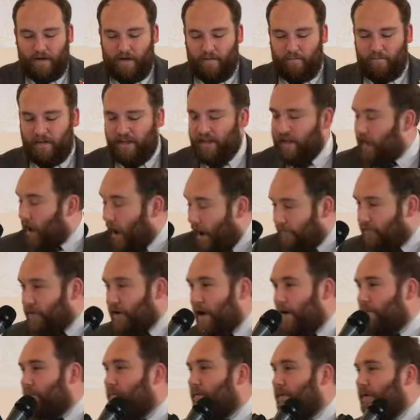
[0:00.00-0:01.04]
But the
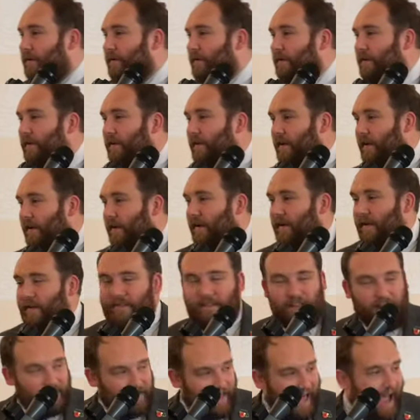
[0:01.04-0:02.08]
cover-up,
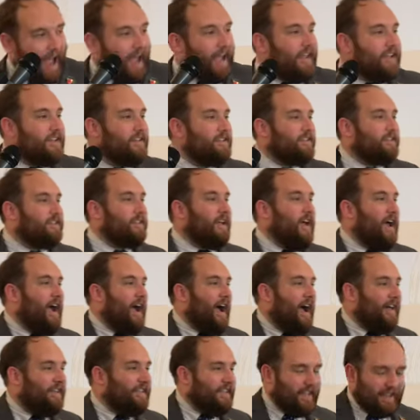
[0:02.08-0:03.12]
the lies,
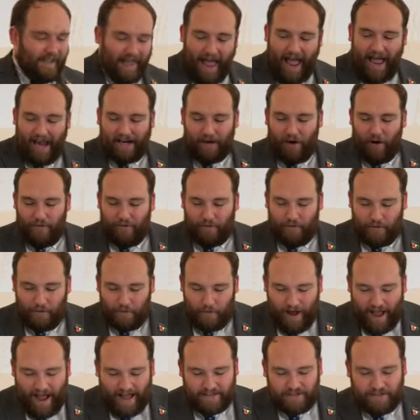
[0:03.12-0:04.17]
and the lack of
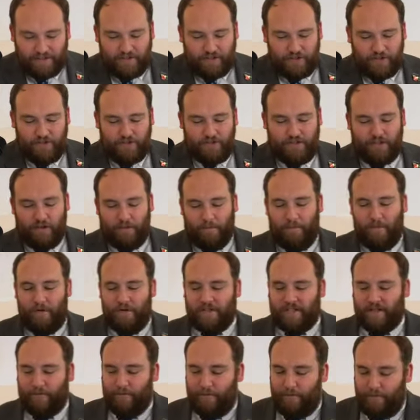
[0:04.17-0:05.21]
gratitude
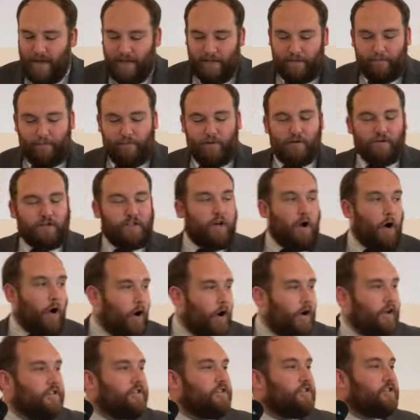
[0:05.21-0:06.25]
towards a faithful
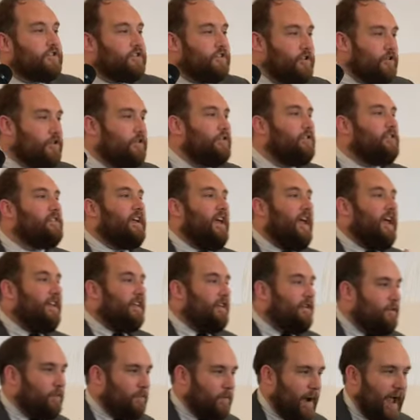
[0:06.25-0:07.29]
God stood in
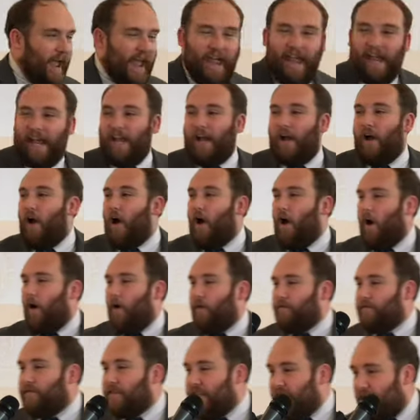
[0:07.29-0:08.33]
the way
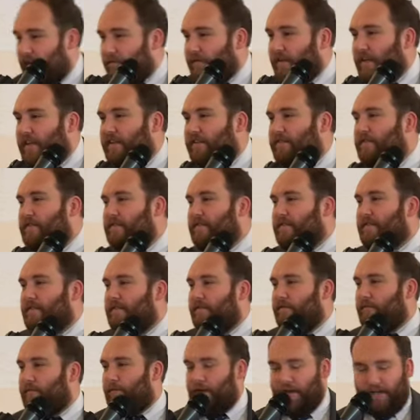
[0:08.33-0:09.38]
of David's
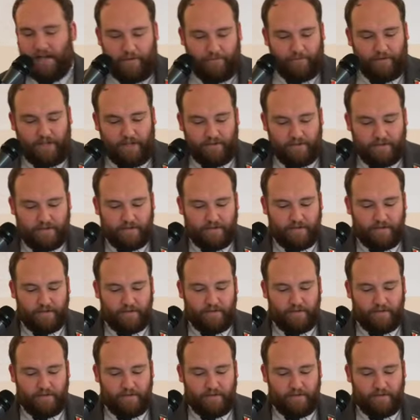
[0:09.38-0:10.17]
forgiveness.